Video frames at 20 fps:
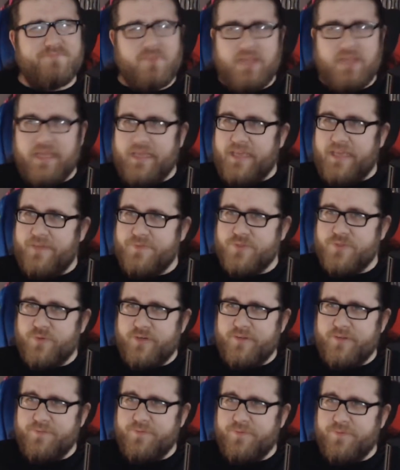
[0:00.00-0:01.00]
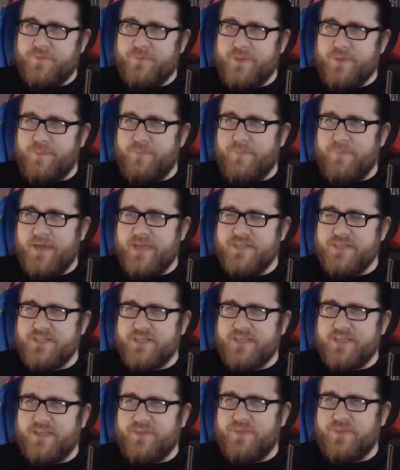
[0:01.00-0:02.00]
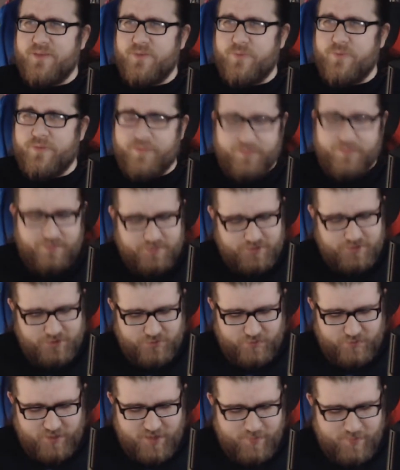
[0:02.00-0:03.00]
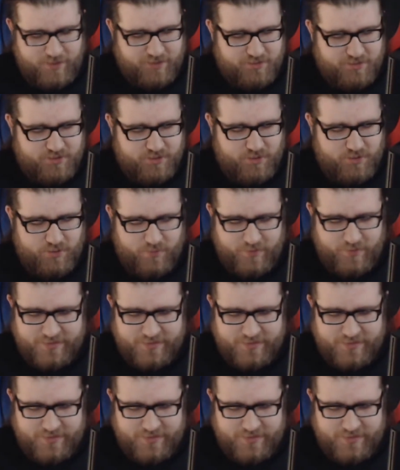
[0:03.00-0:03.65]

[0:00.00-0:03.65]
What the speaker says: I've sort of, the magic, I think, with streaming too,